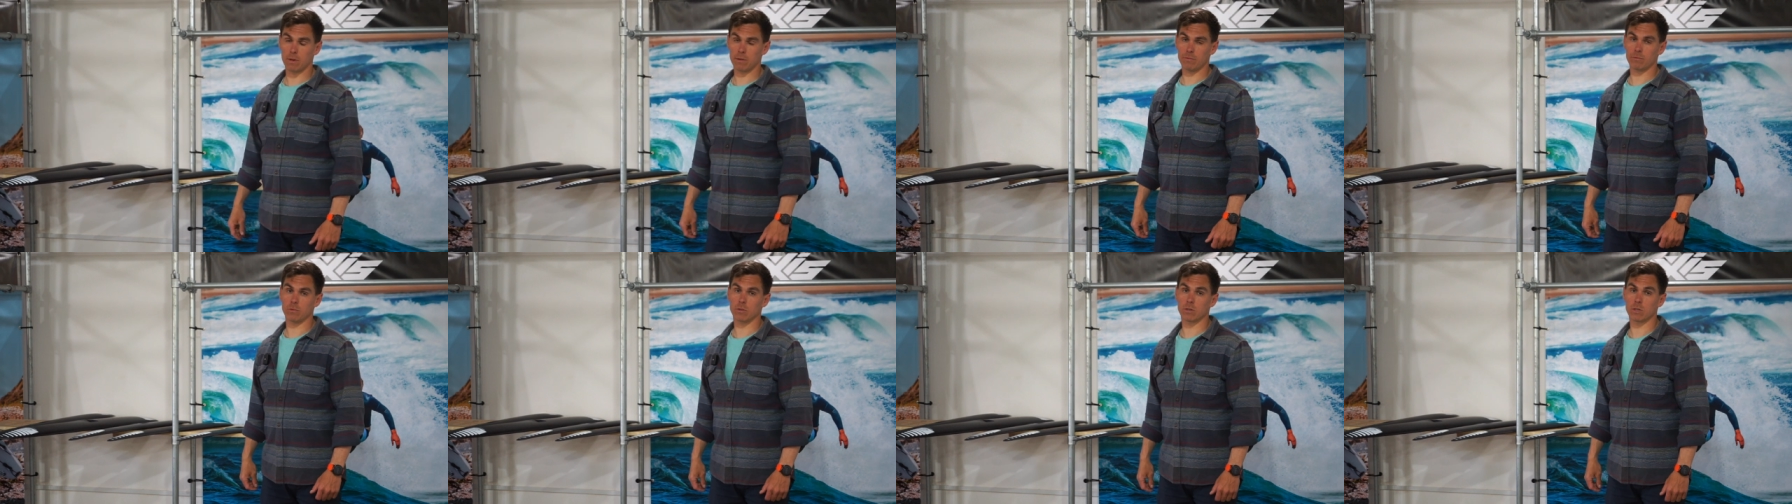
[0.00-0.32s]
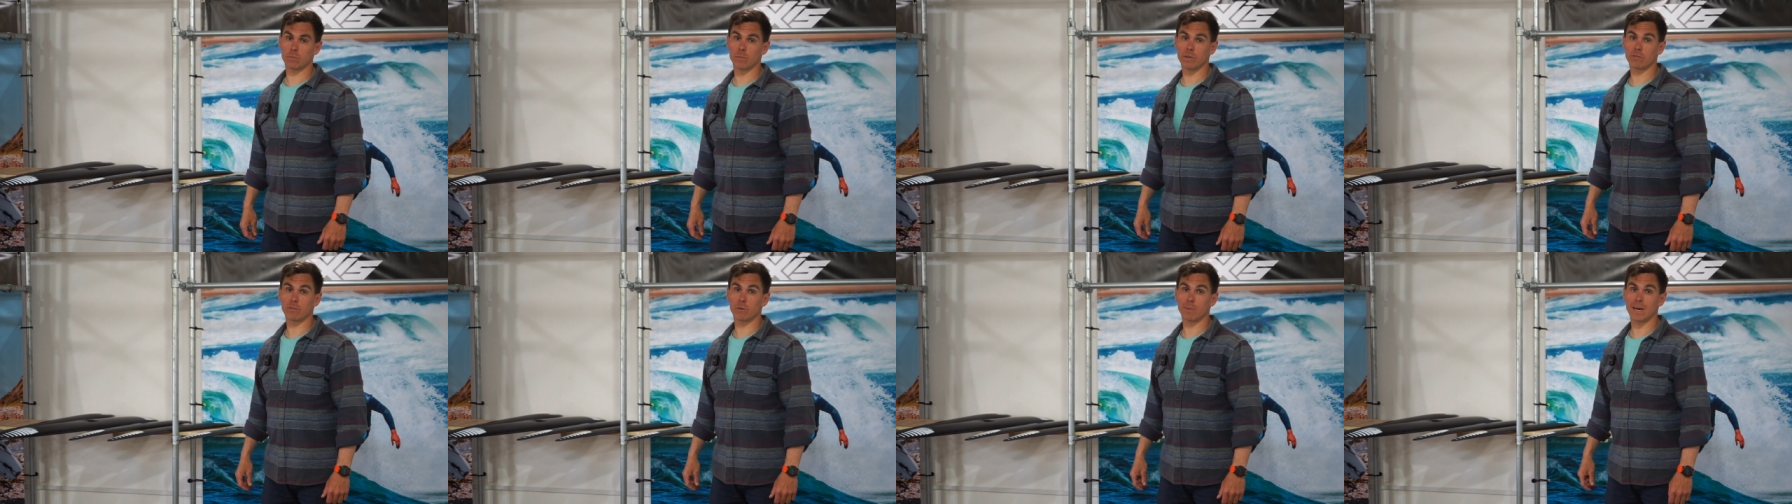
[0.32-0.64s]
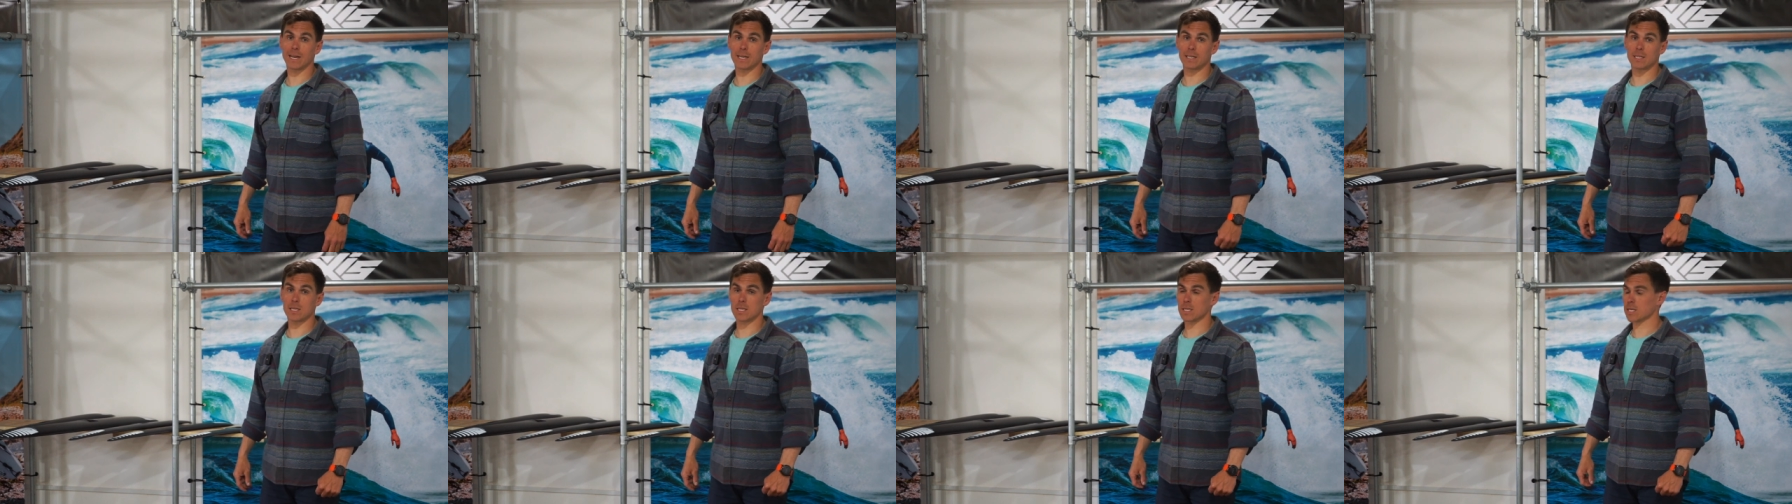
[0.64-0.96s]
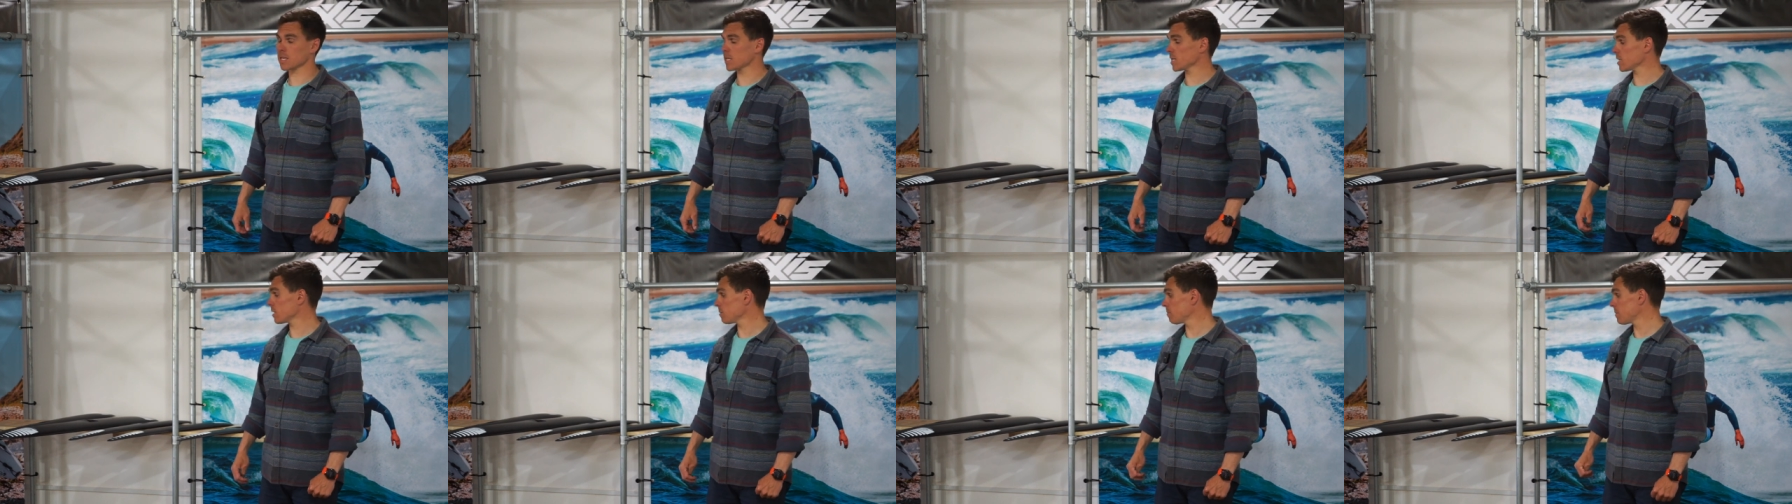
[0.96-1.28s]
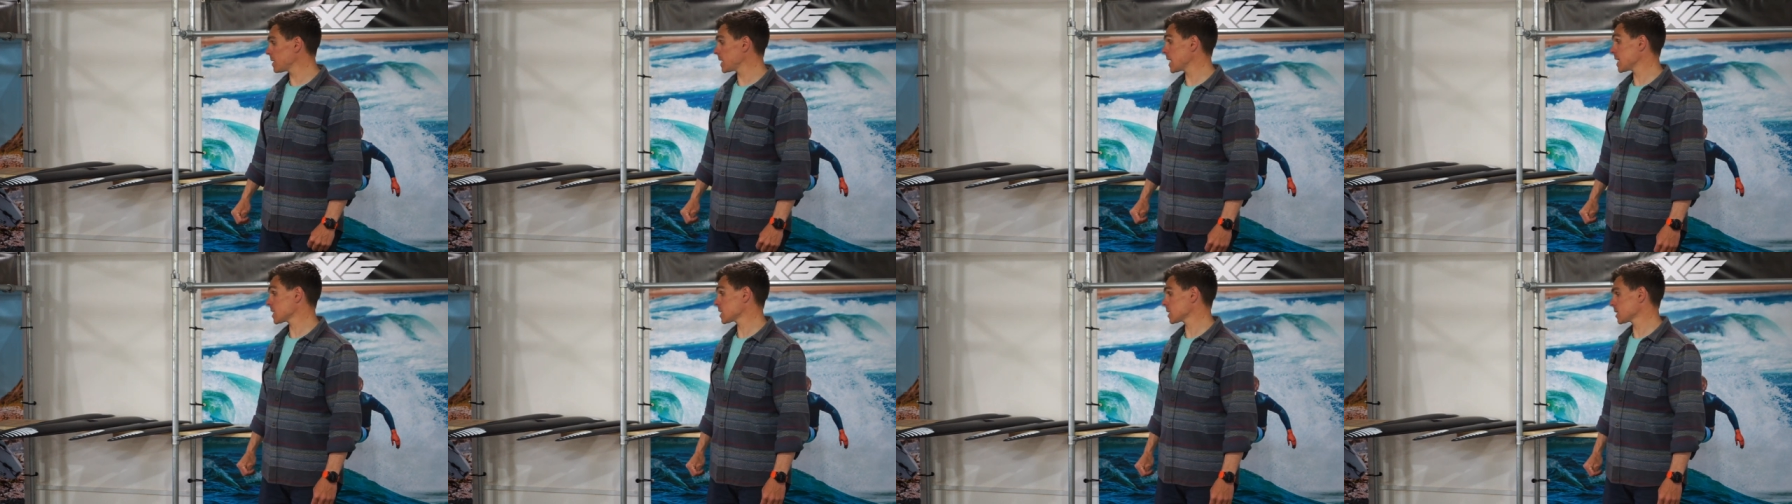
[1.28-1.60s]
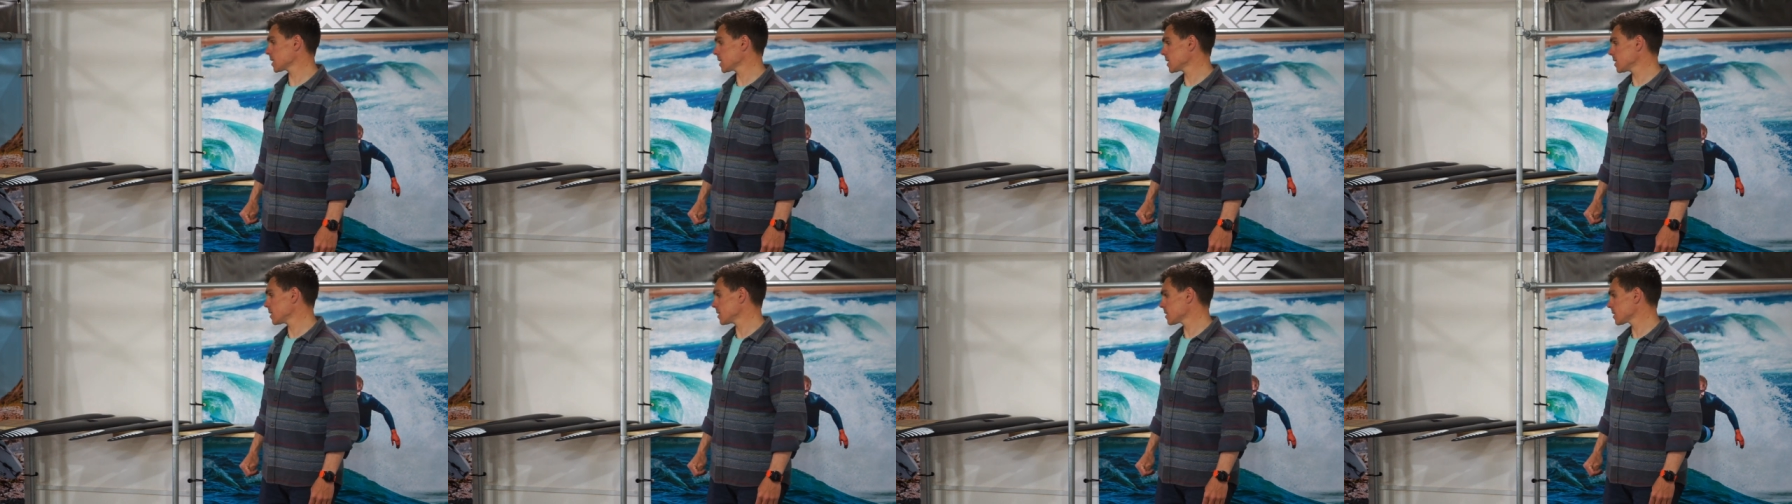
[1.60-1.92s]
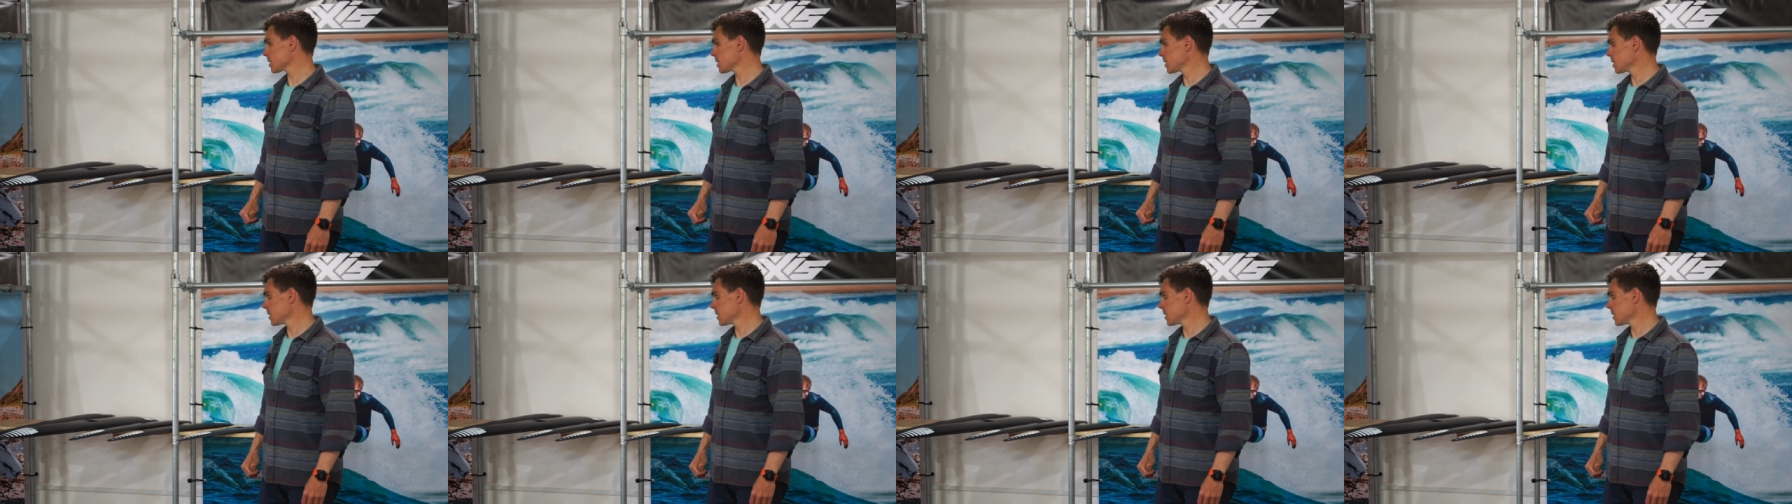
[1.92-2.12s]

in front of me from Axis here, the BSCs.